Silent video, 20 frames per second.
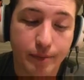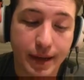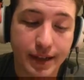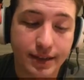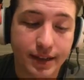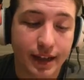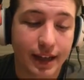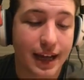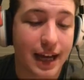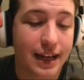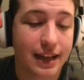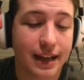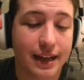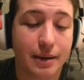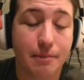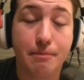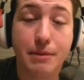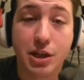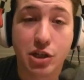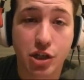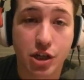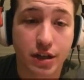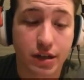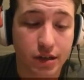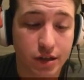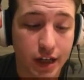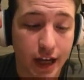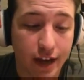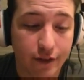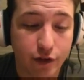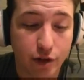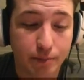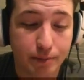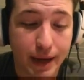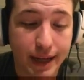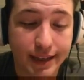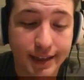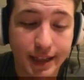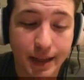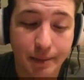basically kind of like missions. You have your
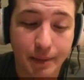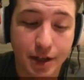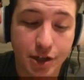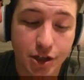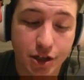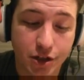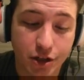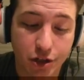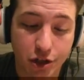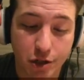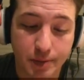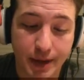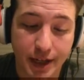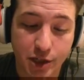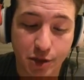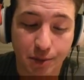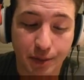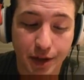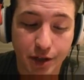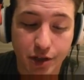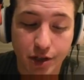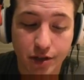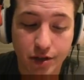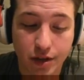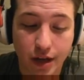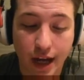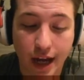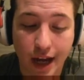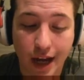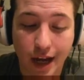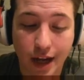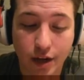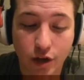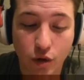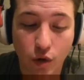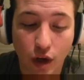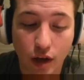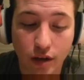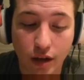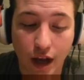basic missions and your special missions, and
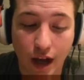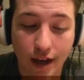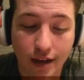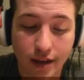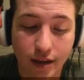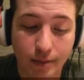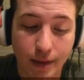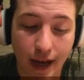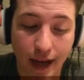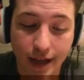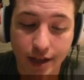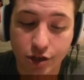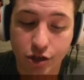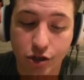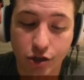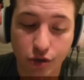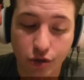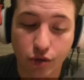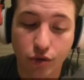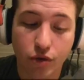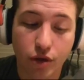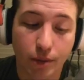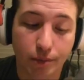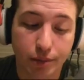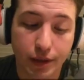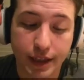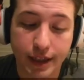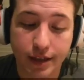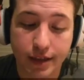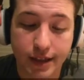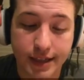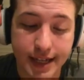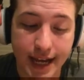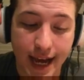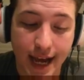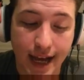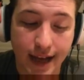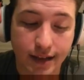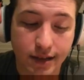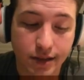you unlock them as you complete the
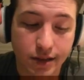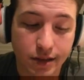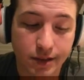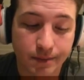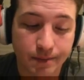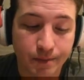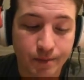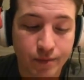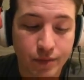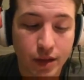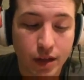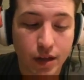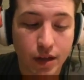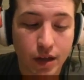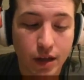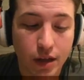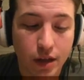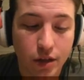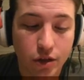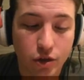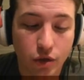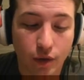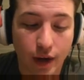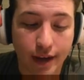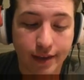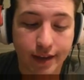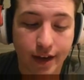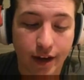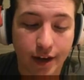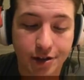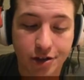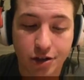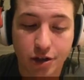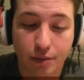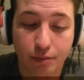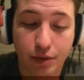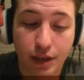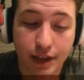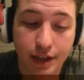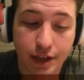tasks. So right there, I just
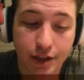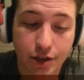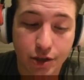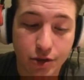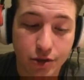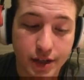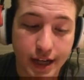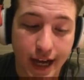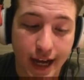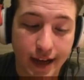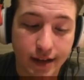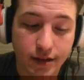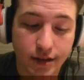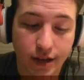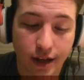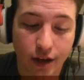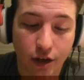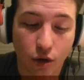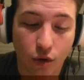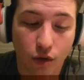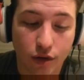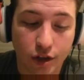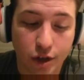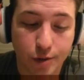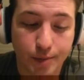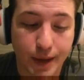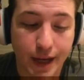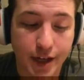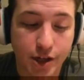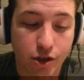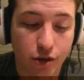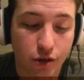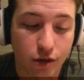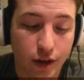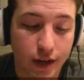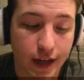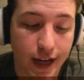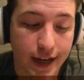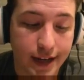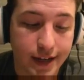completed 2 tasks, and I go on a
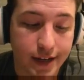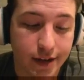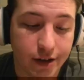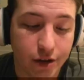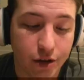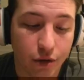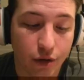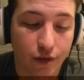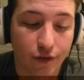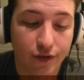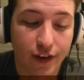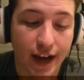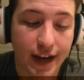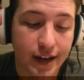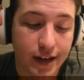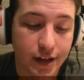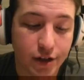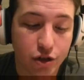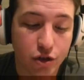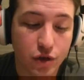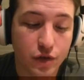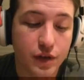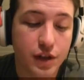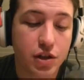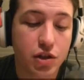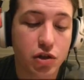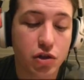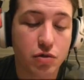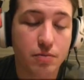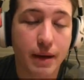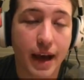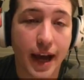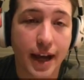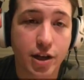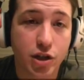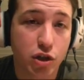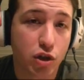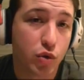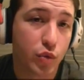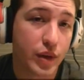special, and I need to do a 2v2
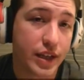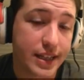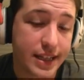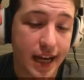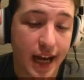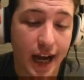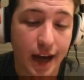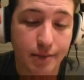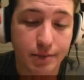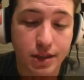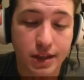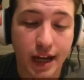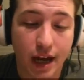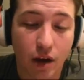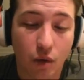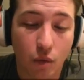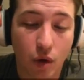match 3 times. Now,